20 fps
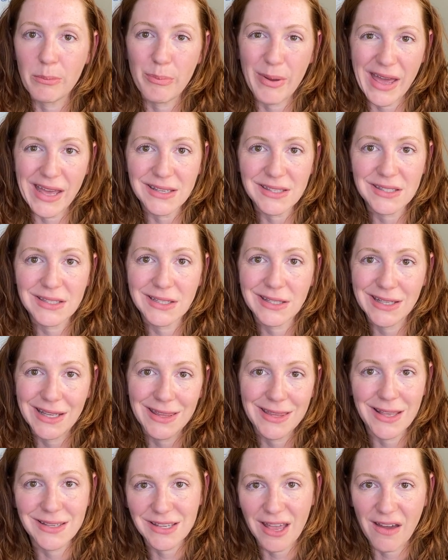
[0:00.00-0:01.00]
best to clean
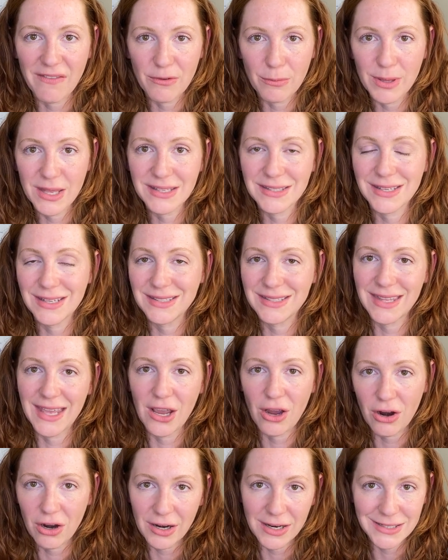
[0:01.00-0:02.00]
things off a bit since they
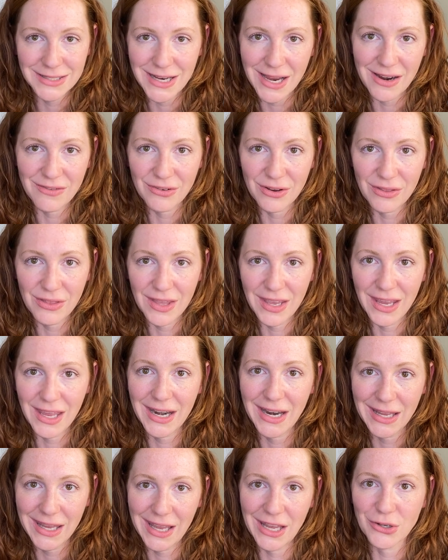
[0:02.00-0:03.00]
are into everything and
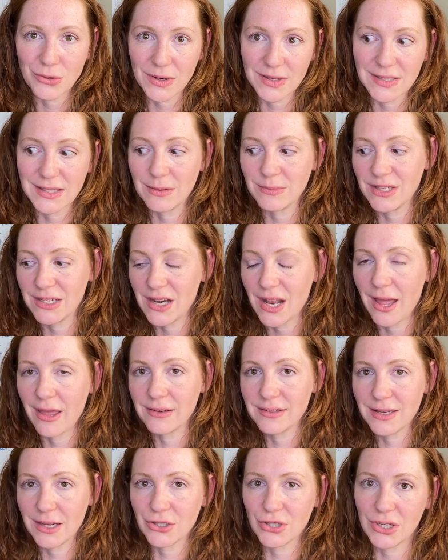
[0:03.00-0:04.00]
I can't trust them to
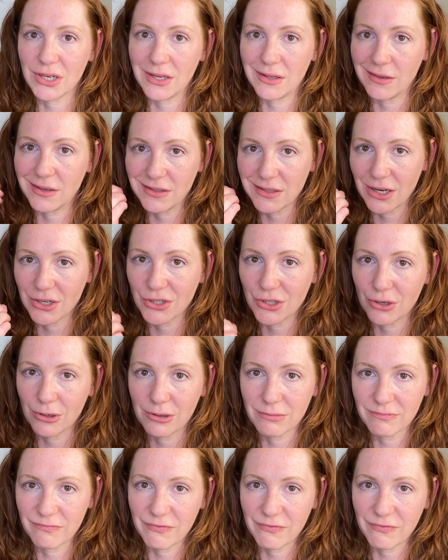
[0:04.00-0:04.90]
not touch it and then touch their